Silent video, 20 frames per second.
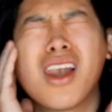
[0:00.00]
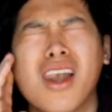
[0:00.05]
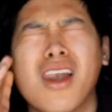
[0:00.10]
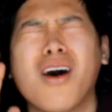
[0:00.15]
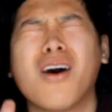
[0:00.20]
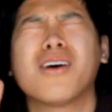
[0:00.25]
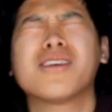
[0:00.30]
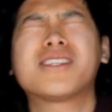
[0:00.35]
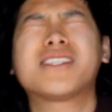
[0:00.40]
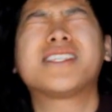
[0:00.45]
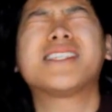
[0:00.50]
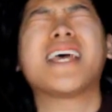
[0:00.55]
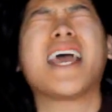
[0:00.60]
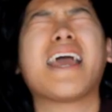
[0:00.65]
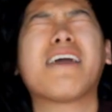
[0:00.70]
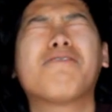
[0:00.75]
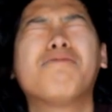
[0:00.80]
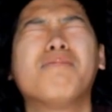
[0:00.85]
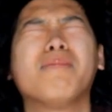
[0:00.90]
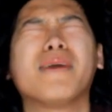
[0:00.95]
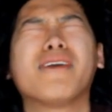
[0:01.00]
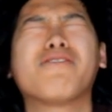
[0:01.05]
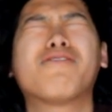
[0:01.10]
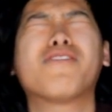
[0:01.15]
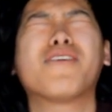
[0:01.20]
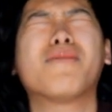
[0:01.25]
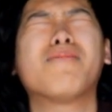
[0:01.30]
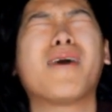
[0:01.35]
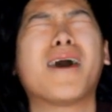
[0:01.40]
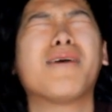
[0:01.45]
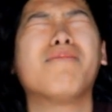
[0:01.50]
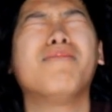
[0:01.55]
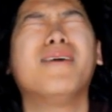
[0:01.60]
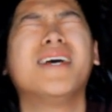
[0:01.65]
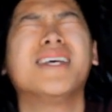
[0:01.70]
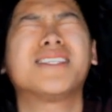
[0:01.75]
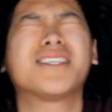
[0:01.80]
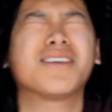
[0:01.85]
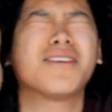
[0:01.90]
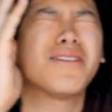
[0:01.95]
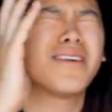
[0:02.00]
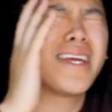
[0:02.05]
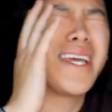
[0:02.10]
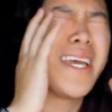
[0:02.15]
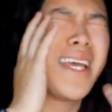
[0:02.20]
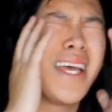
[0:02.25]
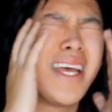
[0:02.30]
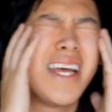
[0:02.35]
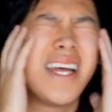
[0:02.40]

Lord, save me from my misery.